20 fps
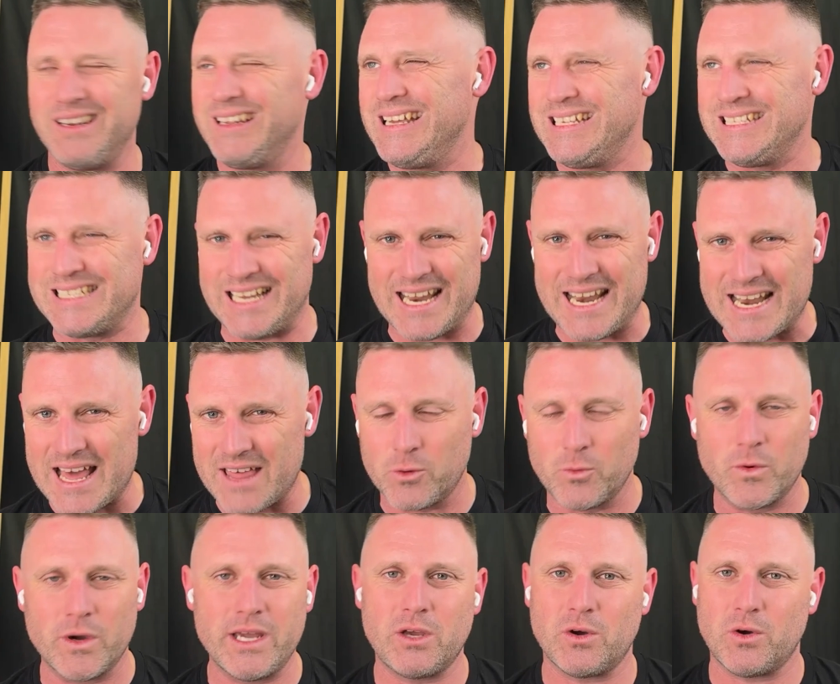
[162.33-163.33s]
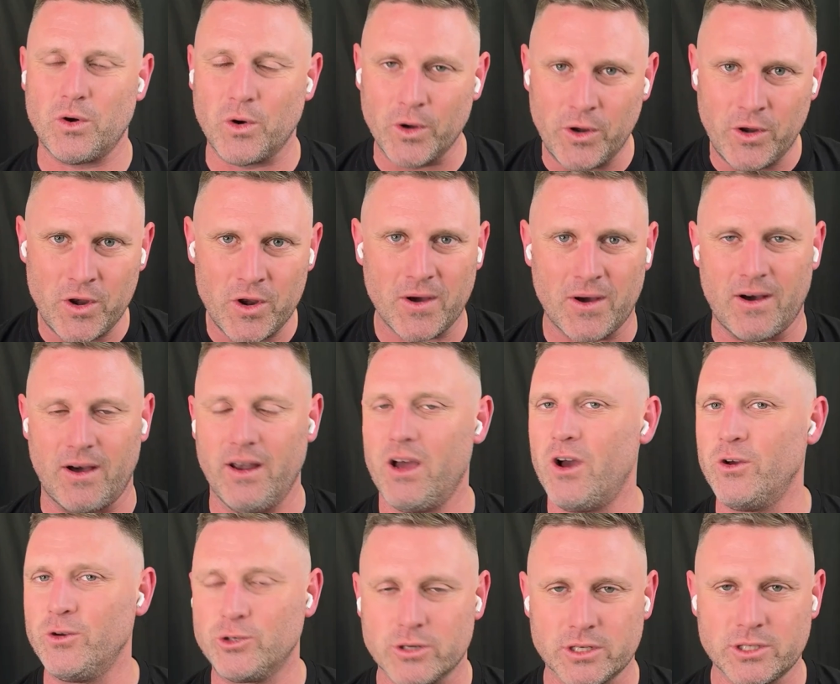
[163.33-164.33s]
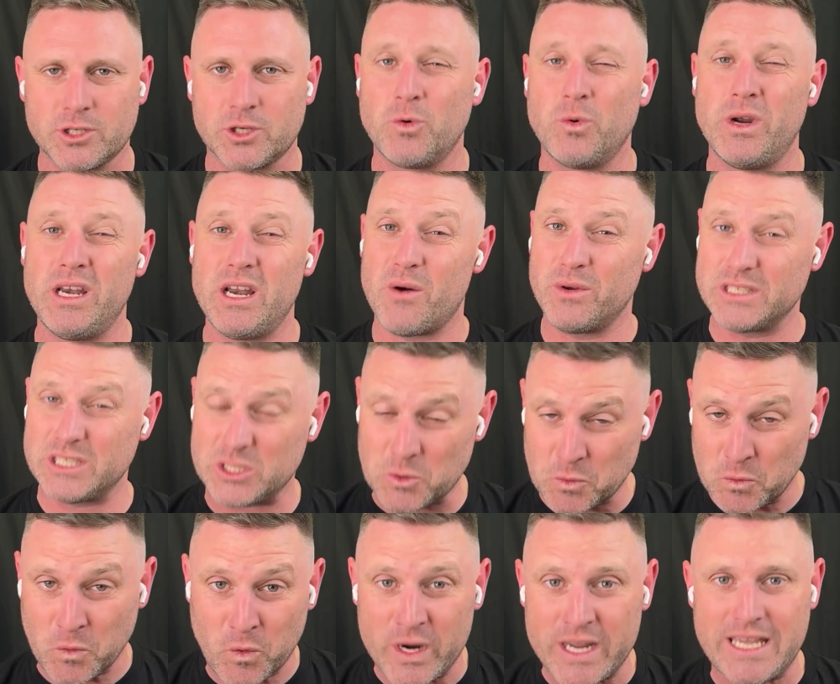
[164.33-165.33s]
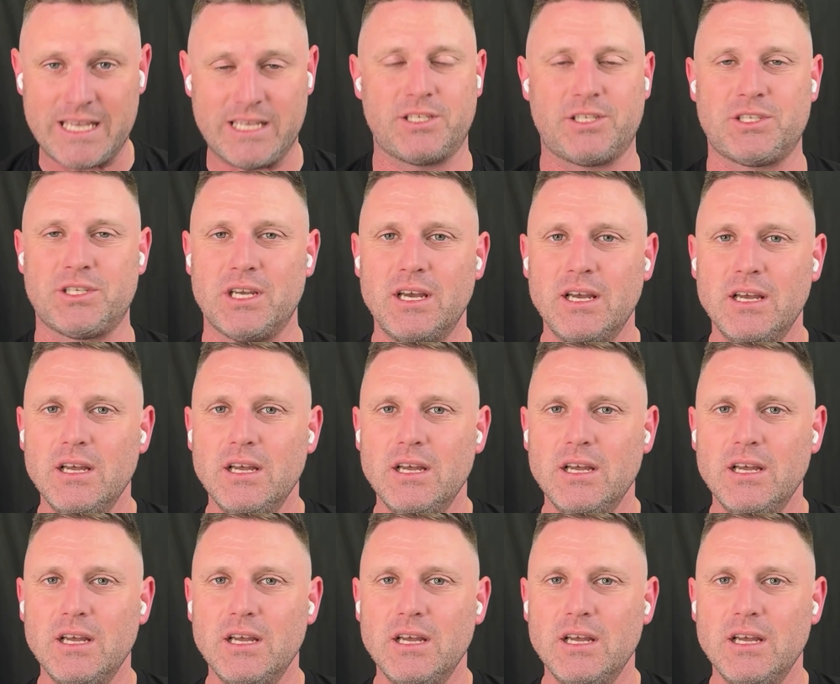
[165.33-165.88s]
Is it another week or not? O'Driscoll, we know it's weeks.